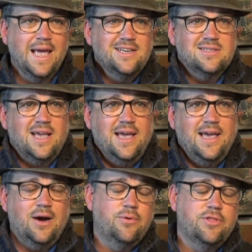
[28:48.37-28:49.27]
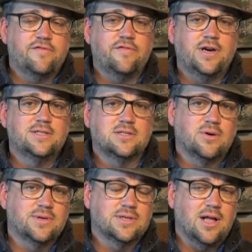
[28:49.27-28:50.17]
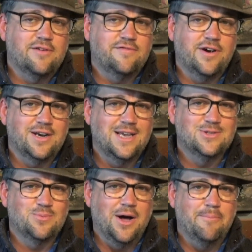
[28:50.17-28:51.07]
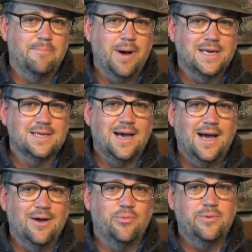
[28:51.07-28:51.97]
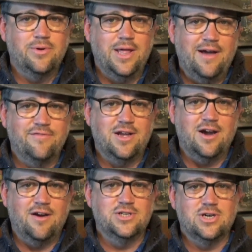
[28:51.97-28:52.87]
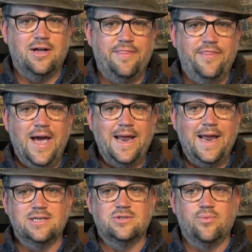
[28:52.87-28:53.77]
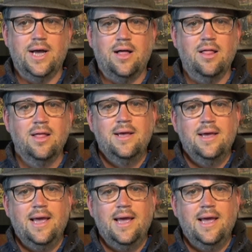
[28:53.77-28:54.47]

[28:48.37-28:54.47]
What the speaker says: And just hanging out with your friends is always a lot of fun as well. But we will have coverage on that as well.